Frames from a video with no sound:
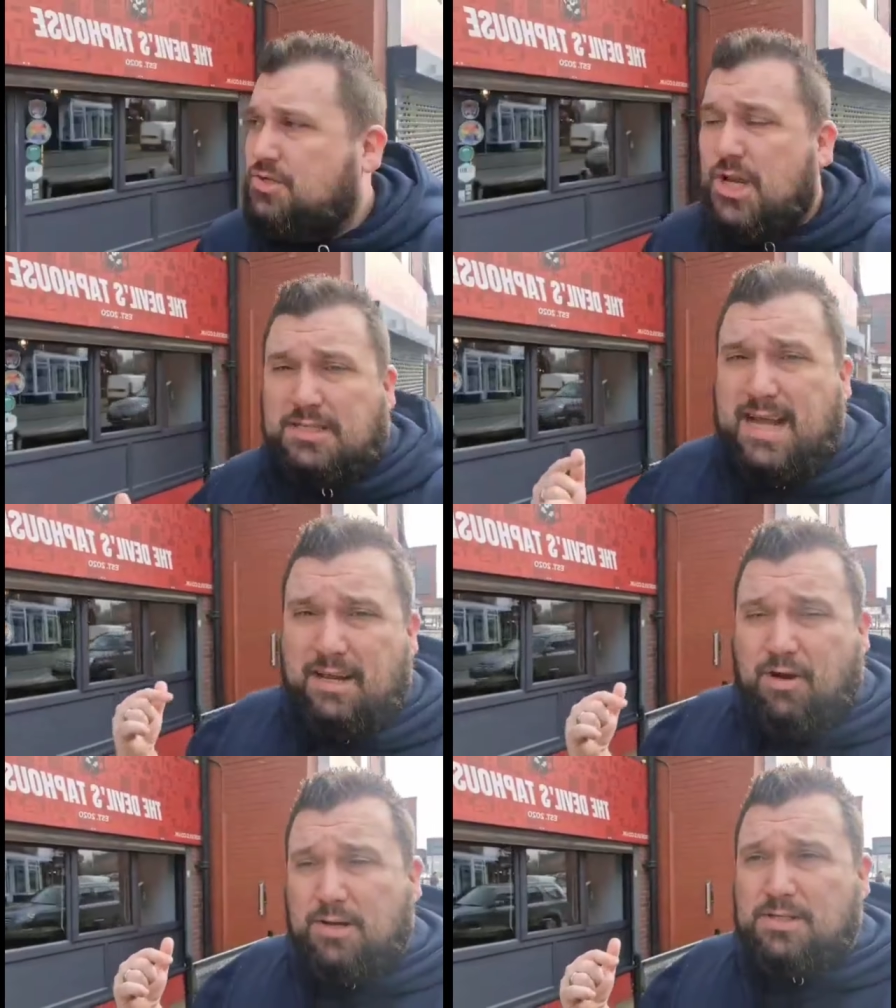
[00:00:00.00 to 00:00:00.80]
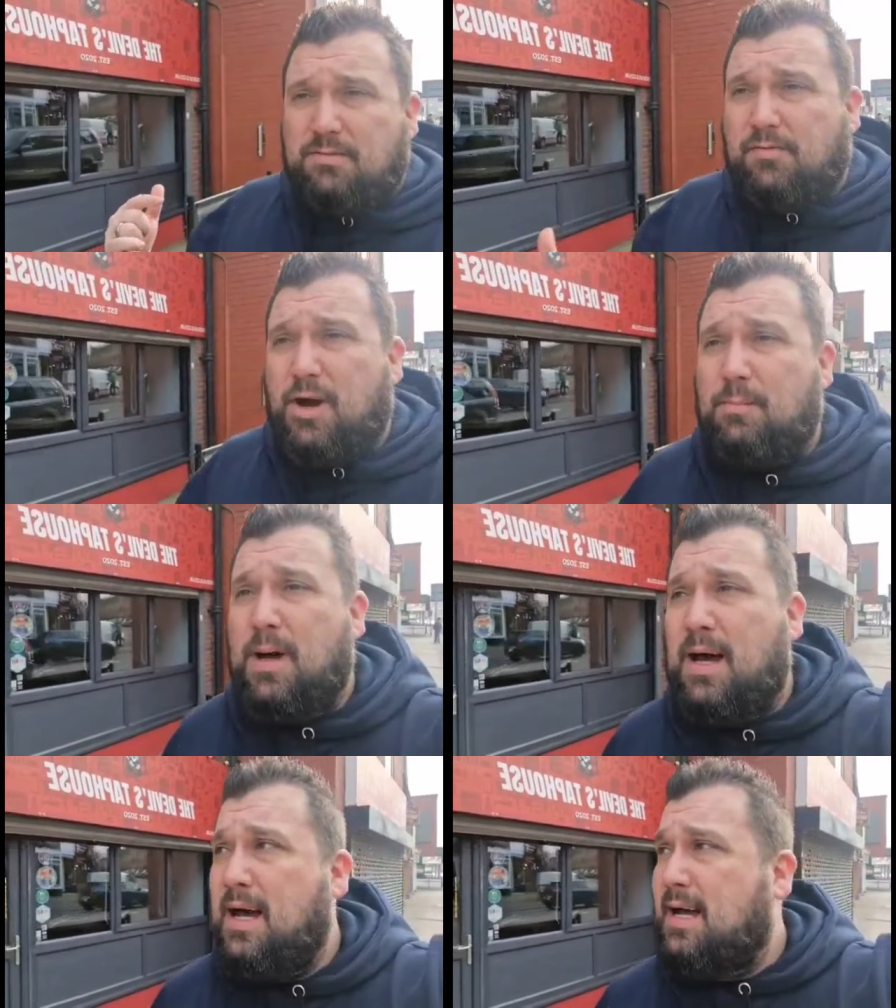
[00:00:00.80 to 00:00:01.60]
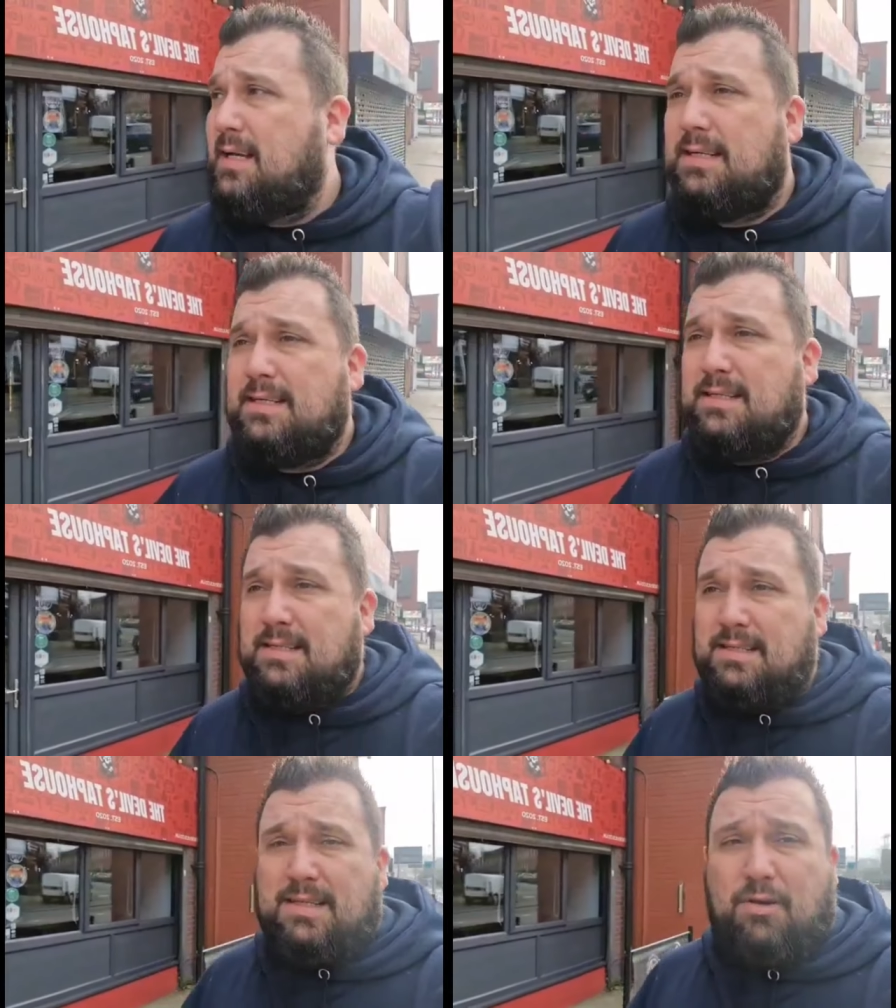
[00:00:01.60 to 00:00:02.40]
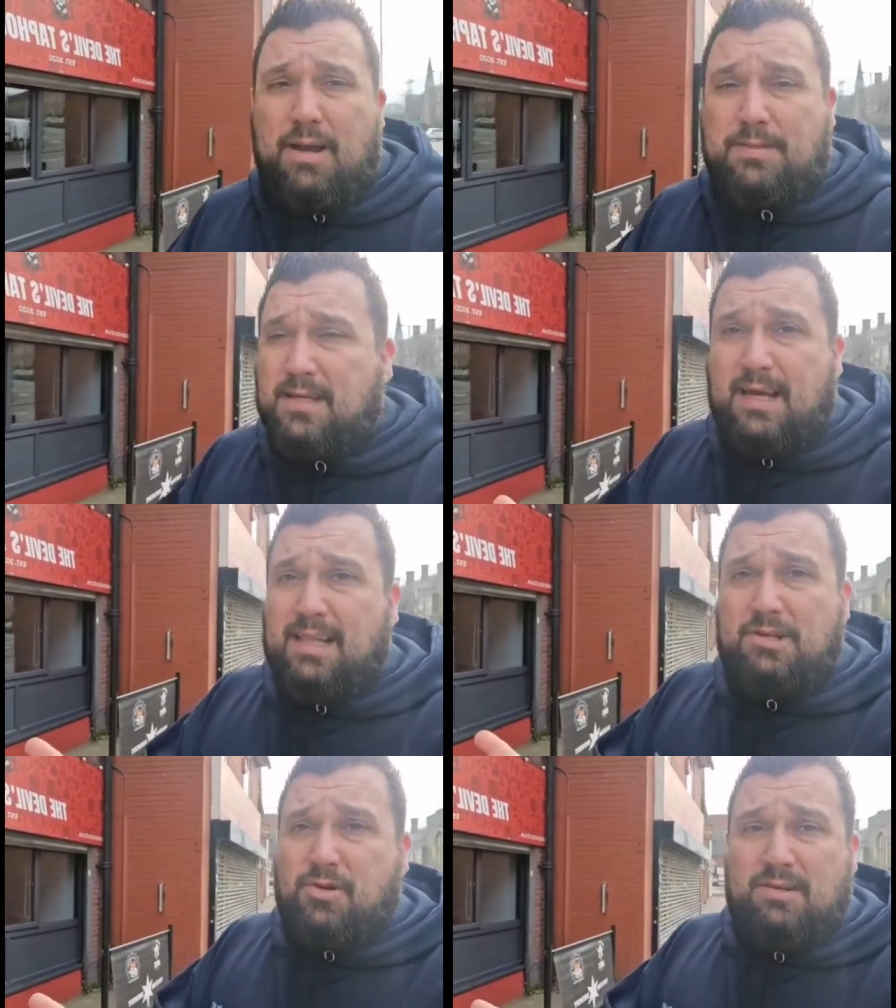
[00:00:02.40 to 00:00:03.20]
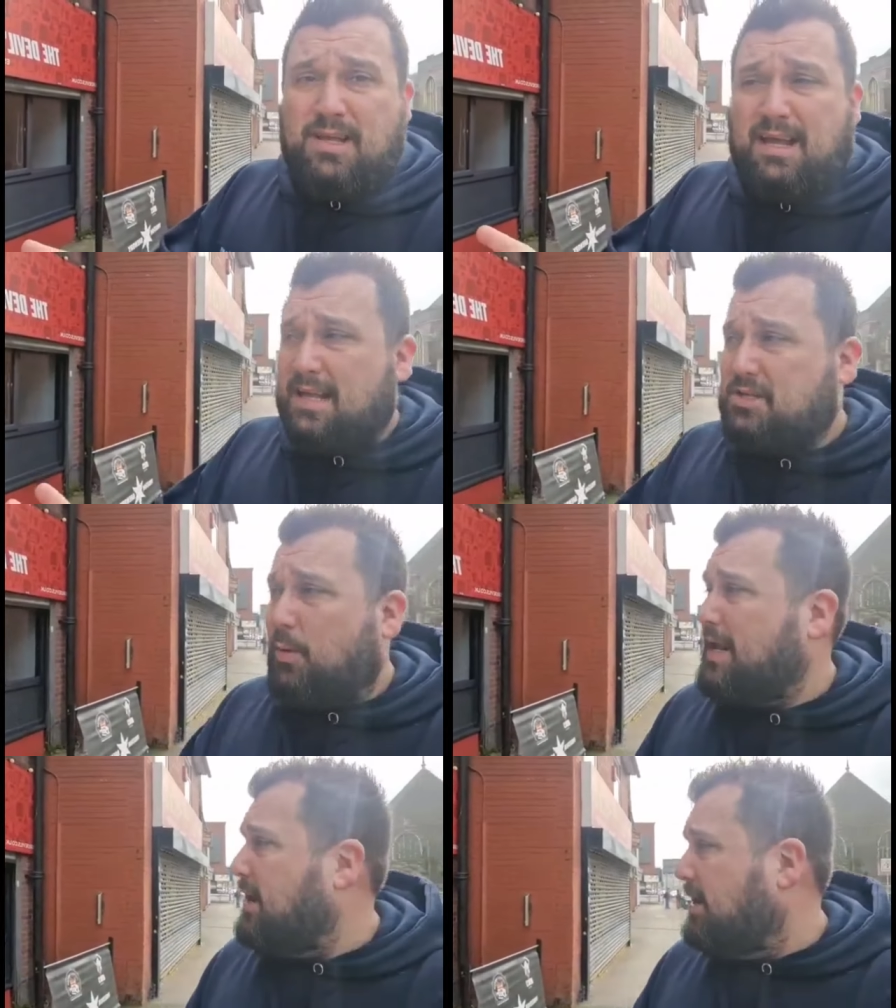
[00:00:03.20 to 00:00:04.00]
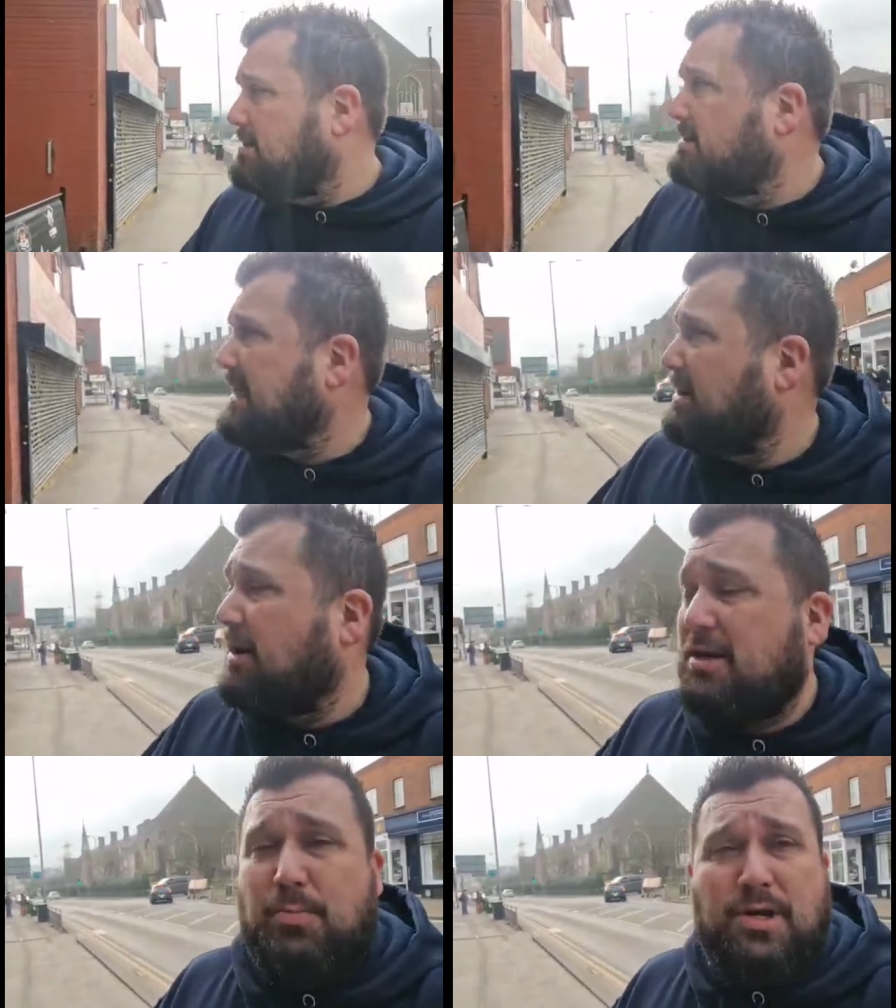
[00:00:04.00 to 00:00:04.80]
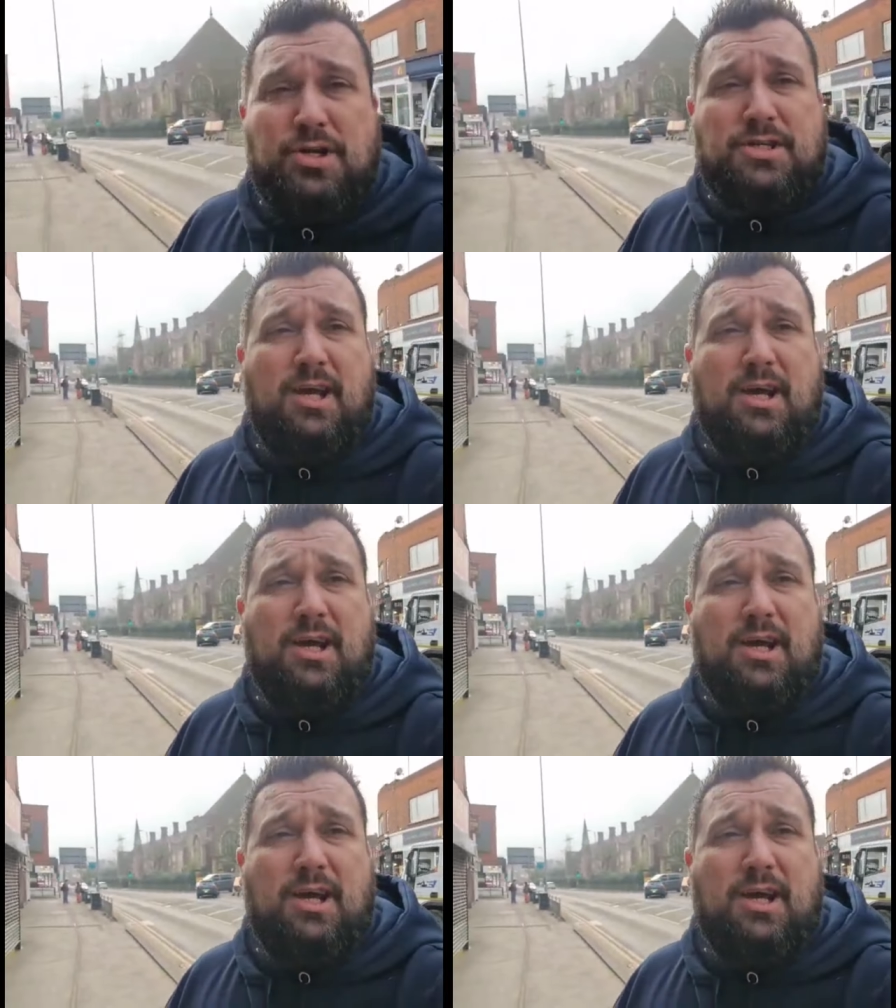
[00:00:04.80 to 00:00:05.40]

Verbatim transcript: Just down the road from. Uh, the grapes, uh, literally, again, 20 yards down the road, brings you to.